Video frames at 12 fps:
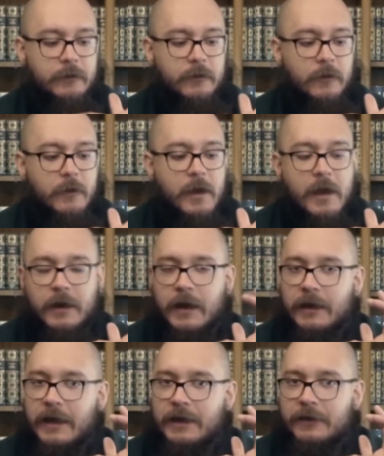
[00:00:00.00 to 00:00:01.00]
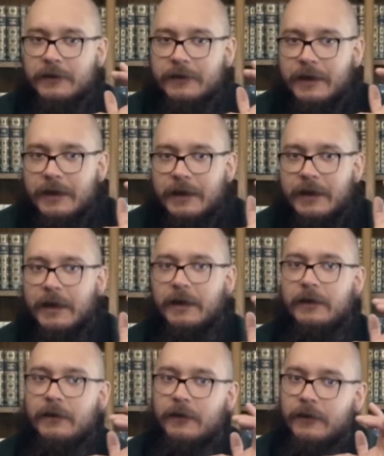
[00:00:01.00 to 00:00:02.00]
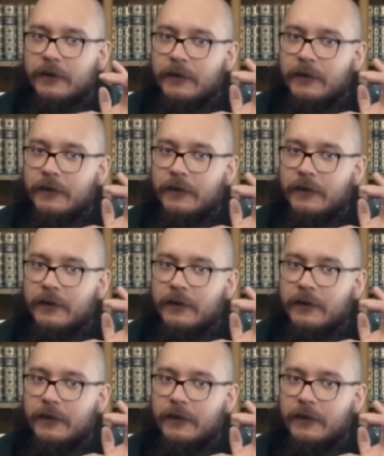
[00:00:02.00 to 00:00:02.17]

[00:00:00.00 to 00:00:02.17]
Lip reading: So kind of like you're digging in